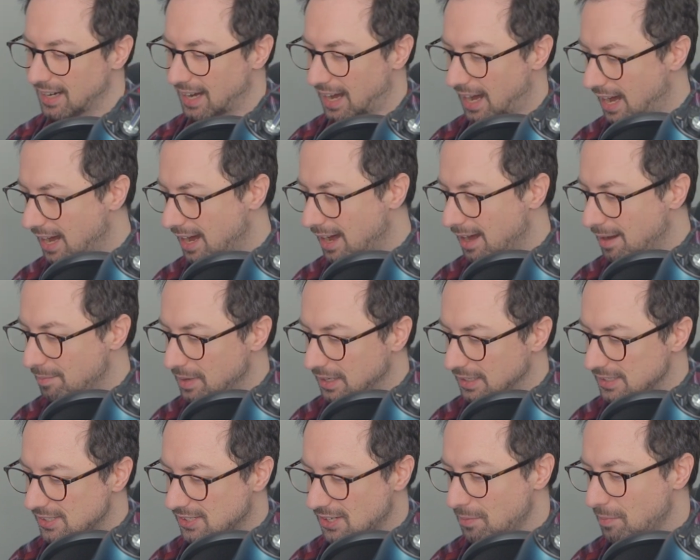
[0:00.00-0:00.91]

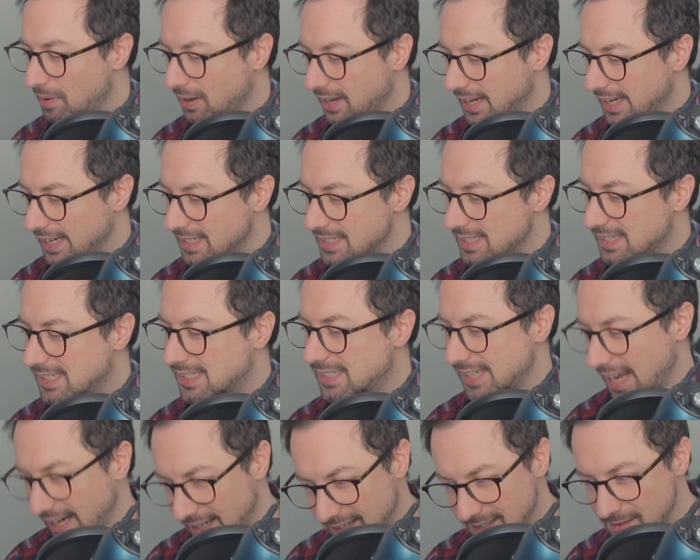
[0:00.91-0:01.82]
So my
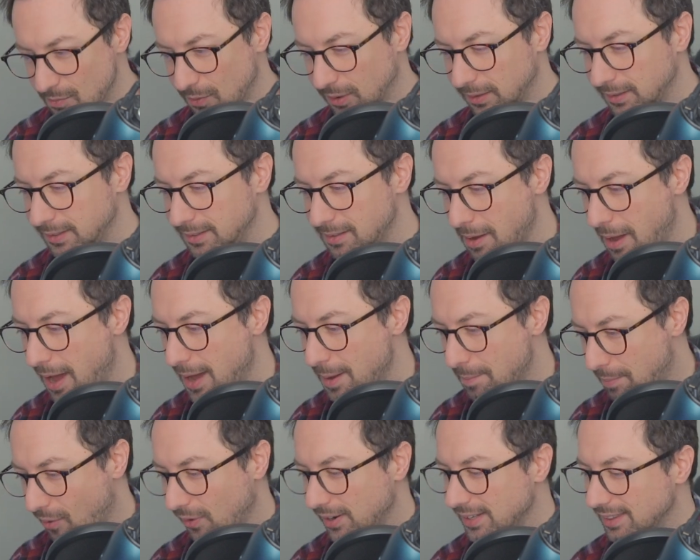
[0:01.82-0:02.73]
second
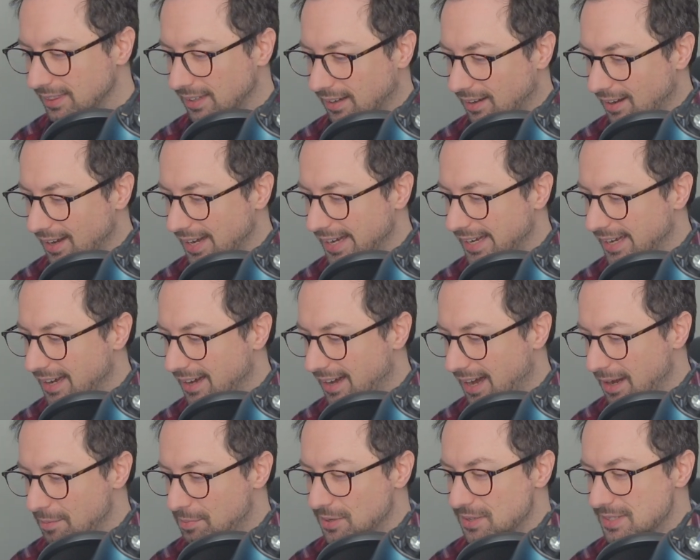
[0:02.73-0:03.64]
point
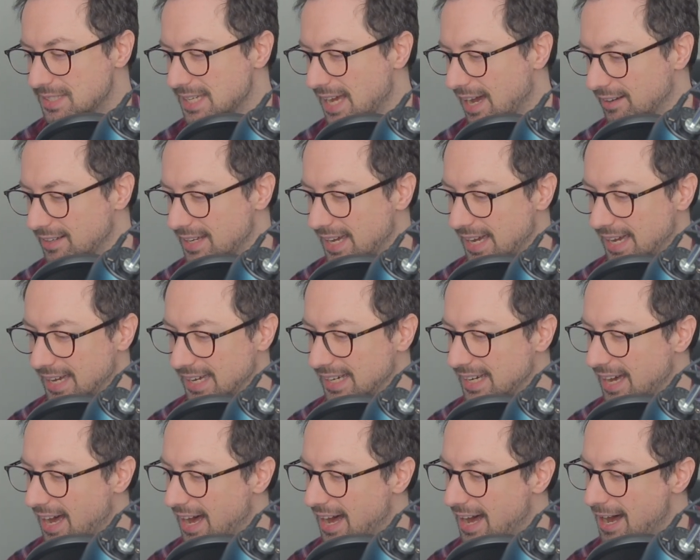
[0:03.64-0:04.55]
that I put down
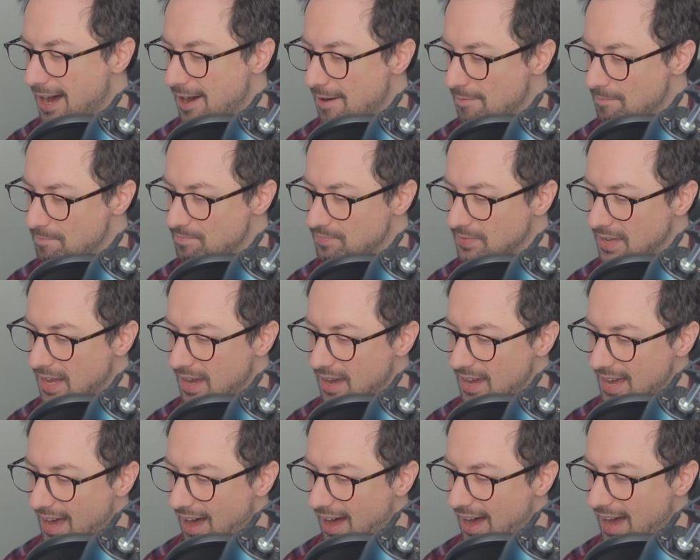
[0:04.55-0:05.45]
here,
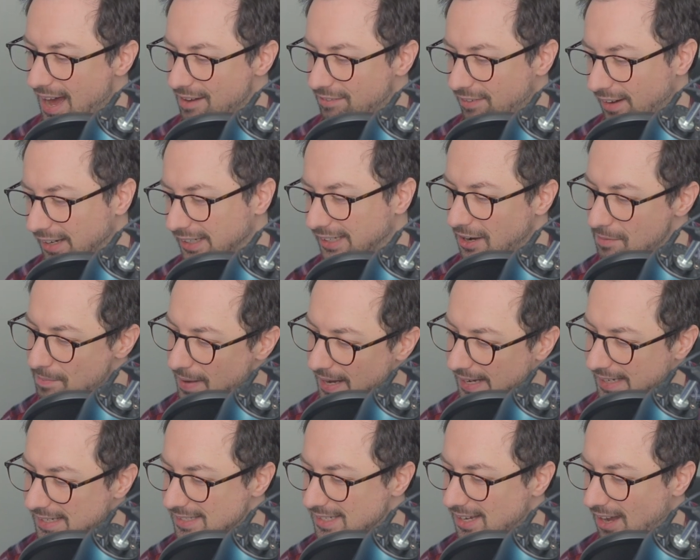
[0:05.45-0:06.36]
if I'd go
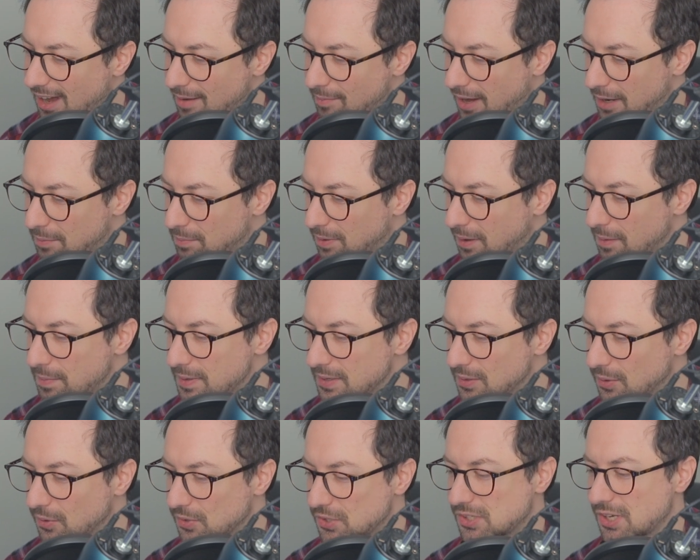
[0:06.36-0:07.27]
back in time, I'd
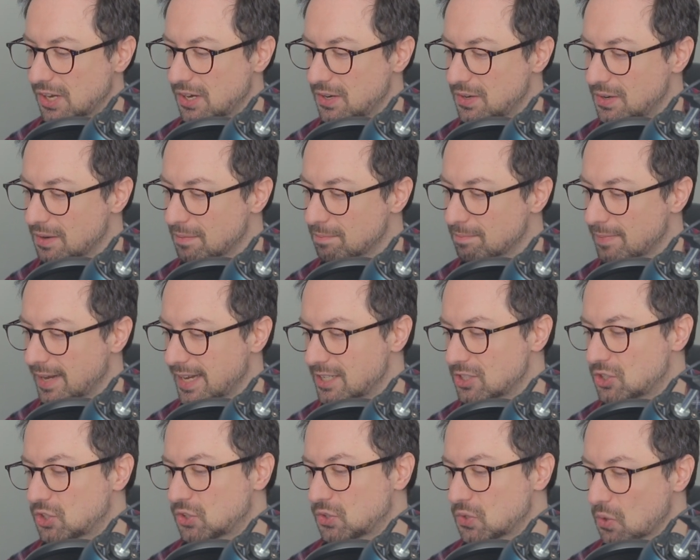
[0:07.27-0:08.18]
probably also
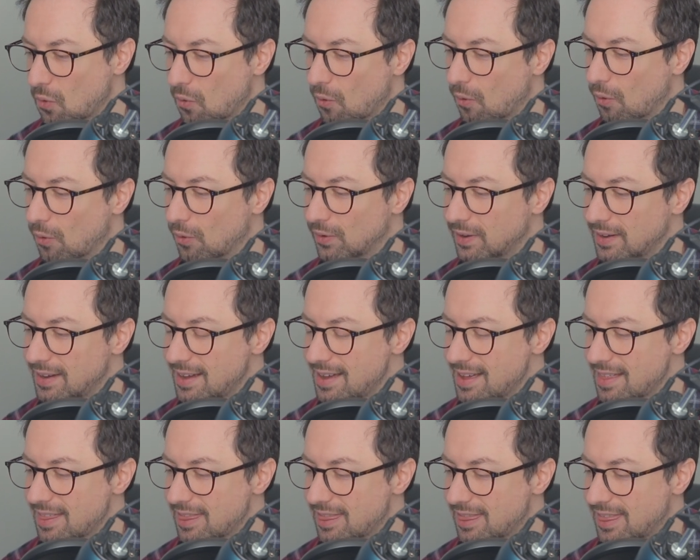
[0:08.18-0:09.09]
make sure
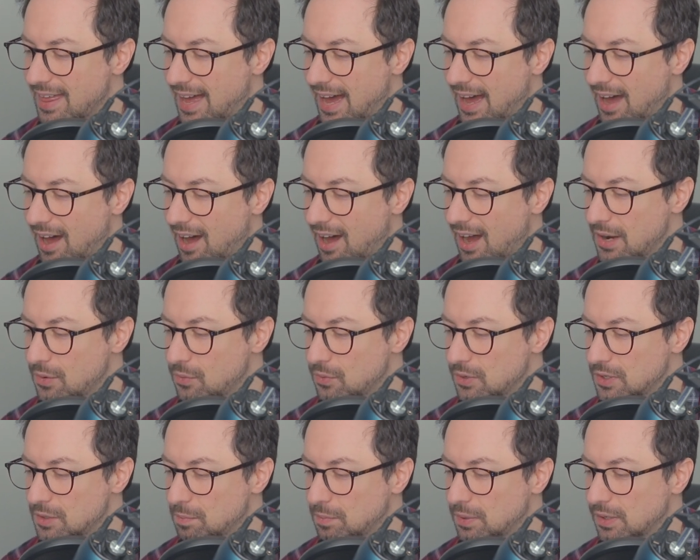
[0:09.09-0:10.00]
that I
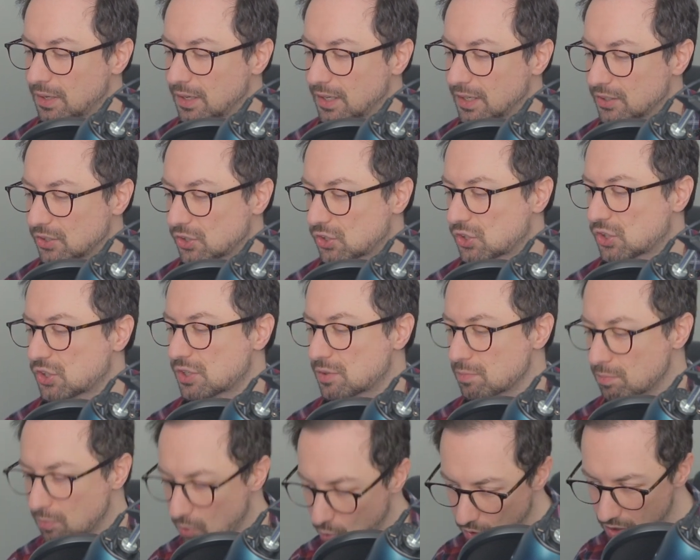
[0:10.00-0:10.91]
would put
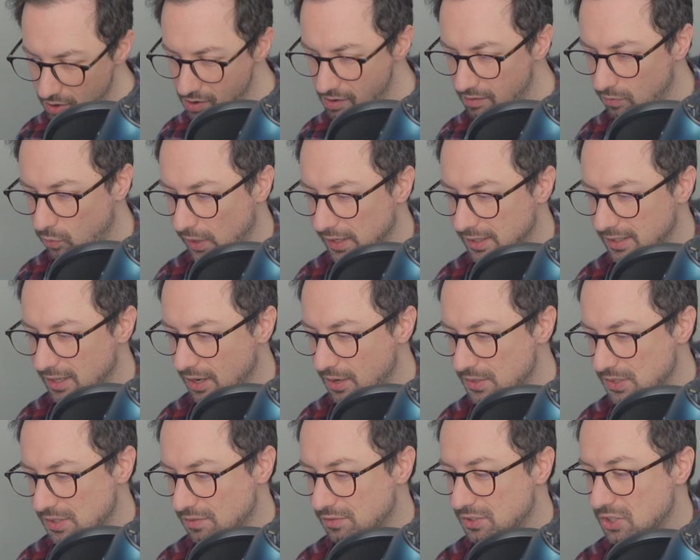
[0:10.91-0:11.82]
smaller of
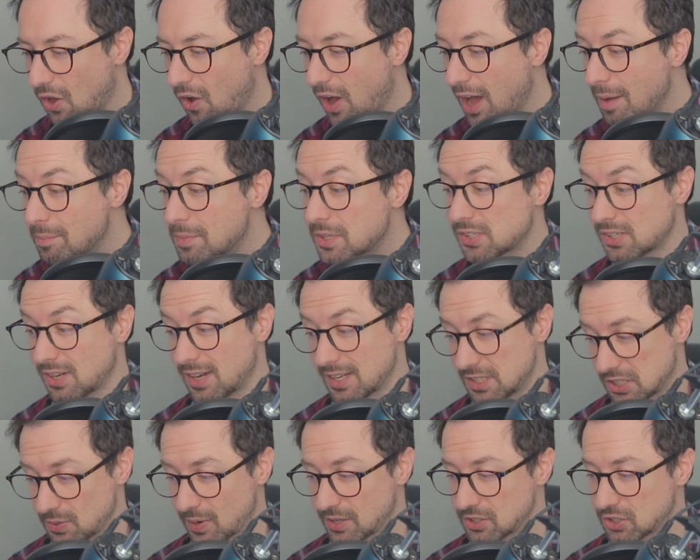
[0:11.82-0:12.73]
windows of time
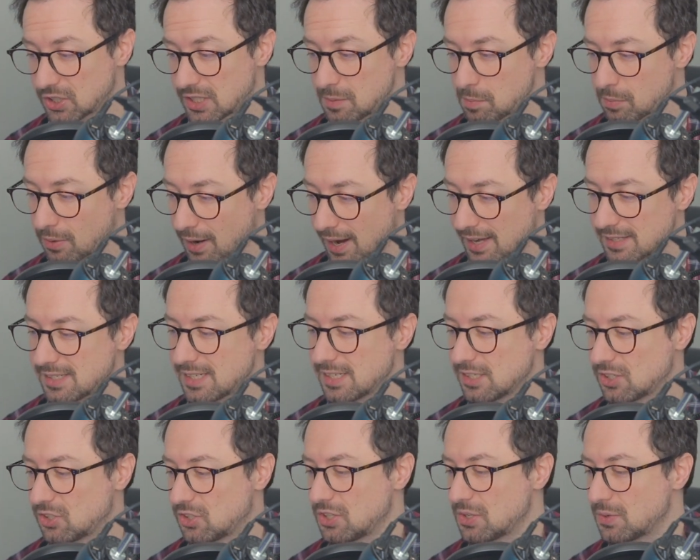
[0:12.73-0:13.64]
aside to actually
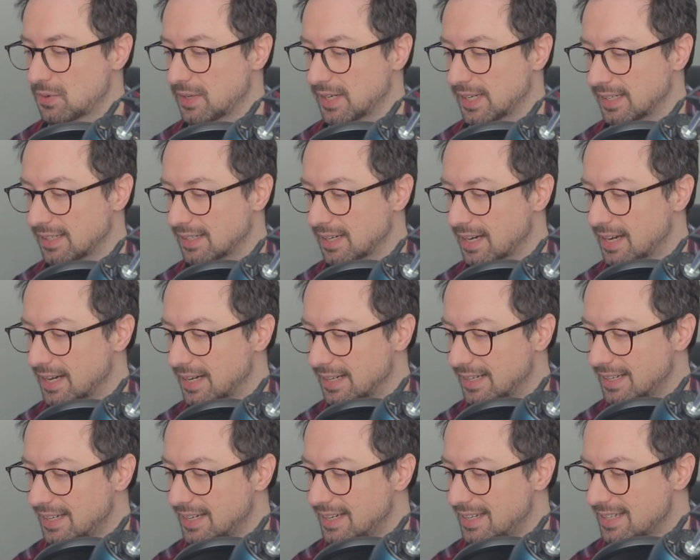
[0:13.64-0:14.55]
practice doing
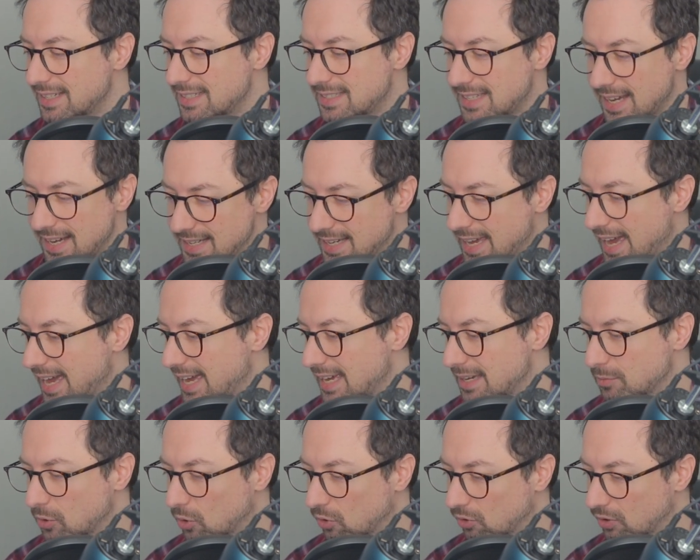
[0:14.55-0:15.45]
day
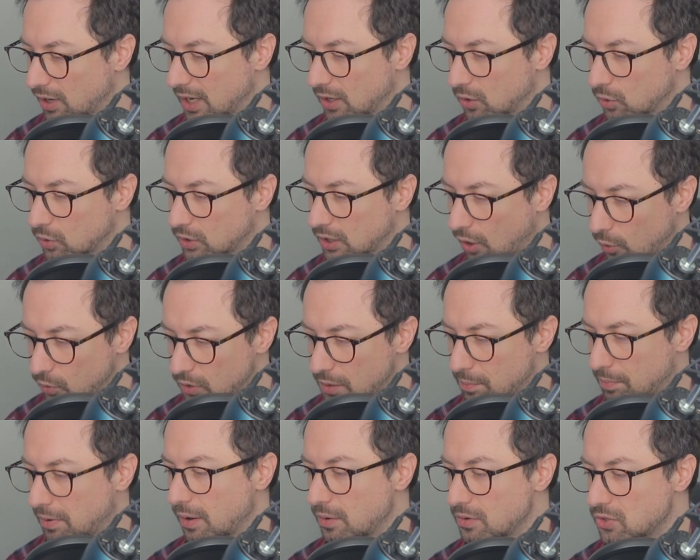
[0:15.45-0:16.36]
game or cold
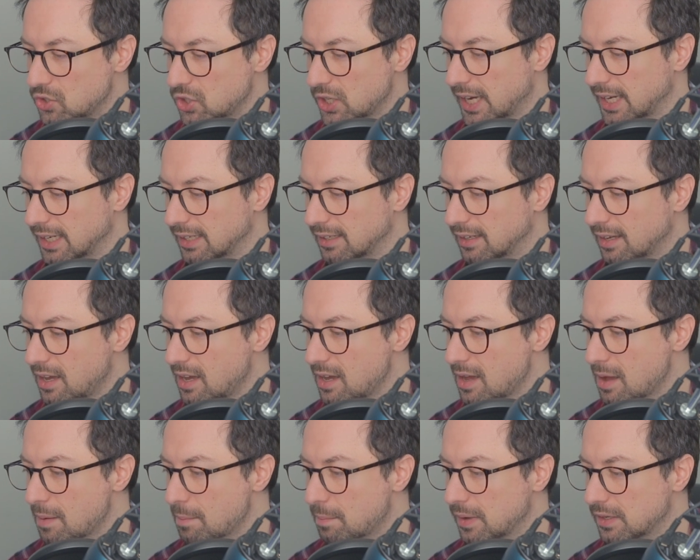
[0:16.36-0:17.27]
approaching,
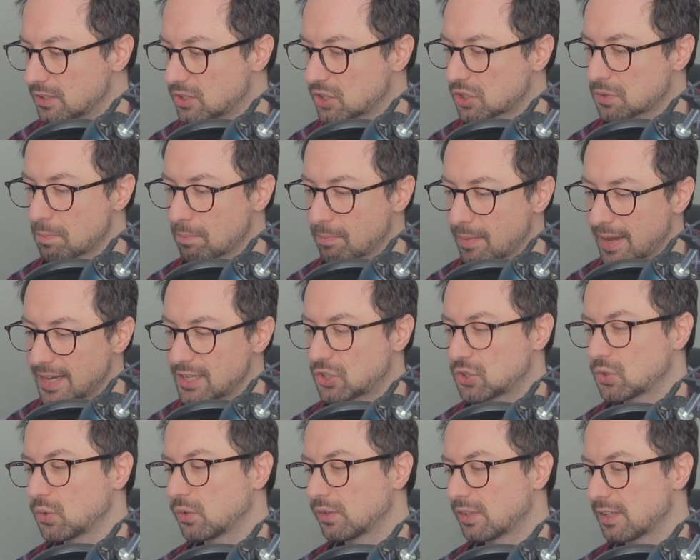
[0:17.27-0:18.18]
but just make
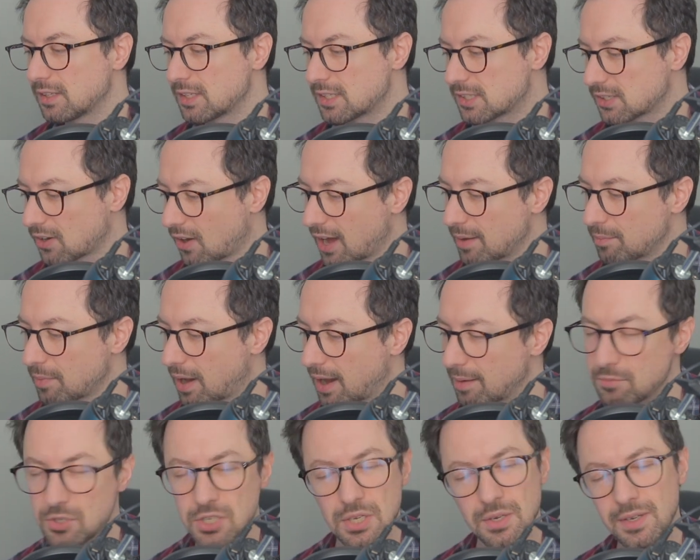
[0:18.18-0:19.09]
sure that the time
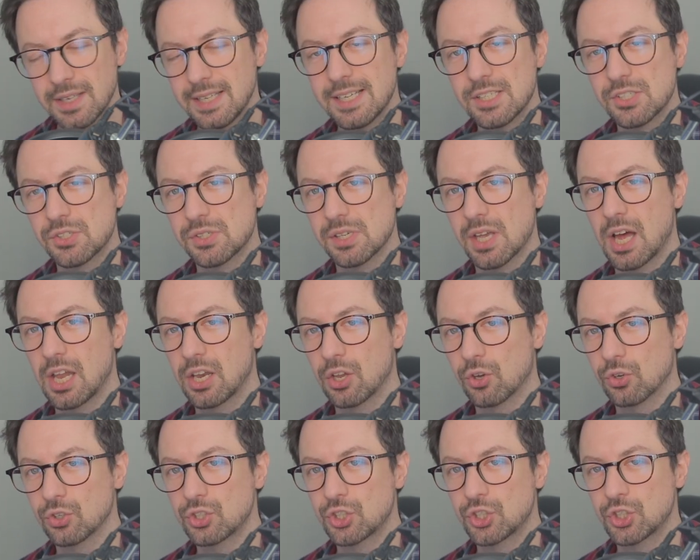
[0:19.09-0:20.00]
I'm doing is a
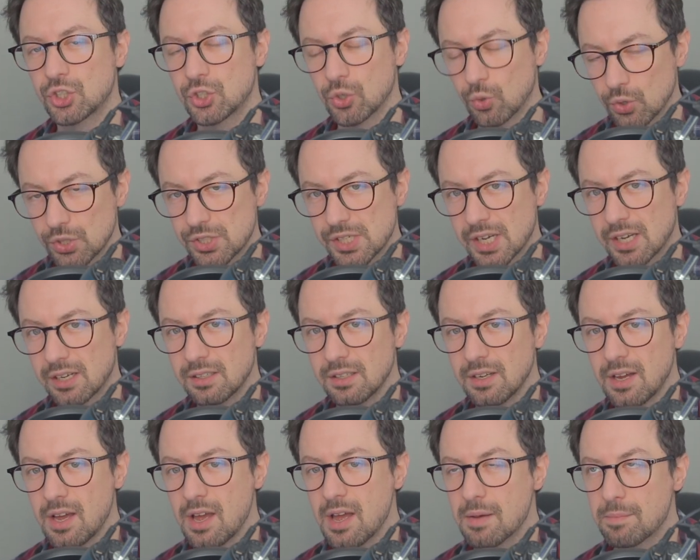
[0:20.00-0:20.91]
lot shorter,
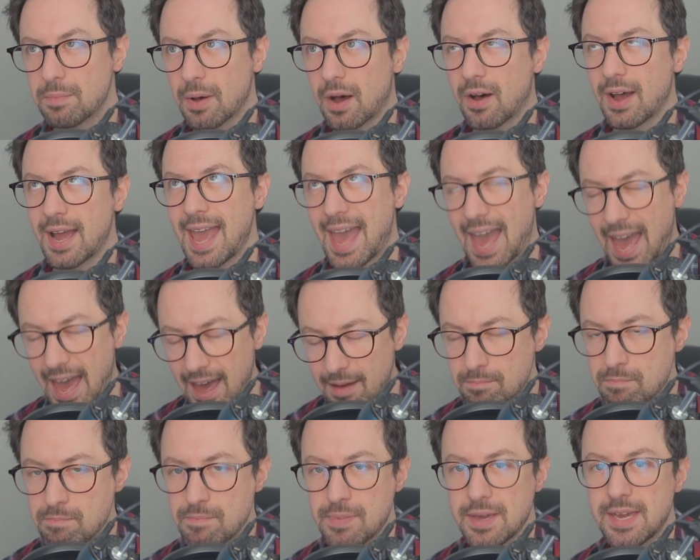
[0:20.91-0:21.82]
but I
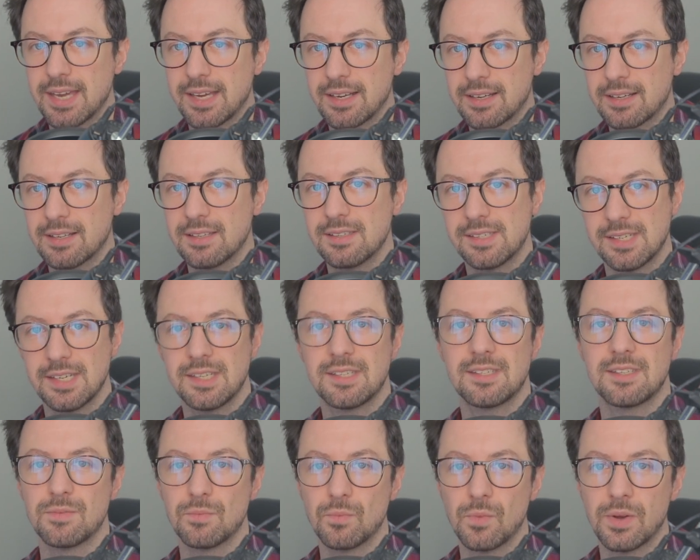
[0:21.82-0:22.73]
am being
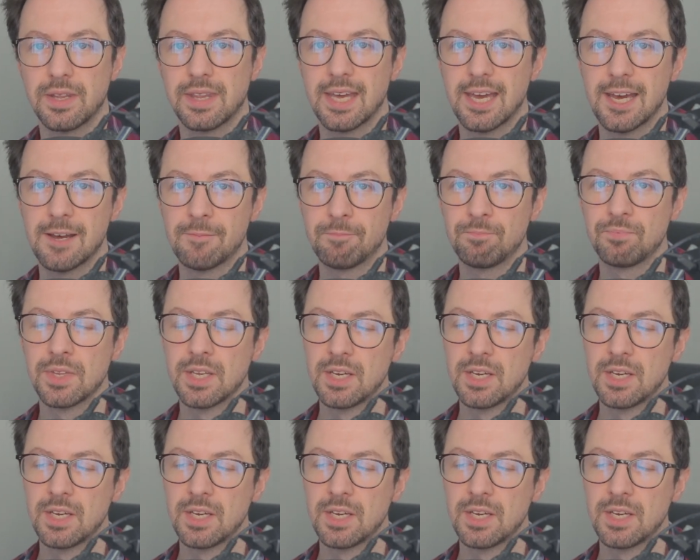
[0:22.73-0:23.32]
consistent with it.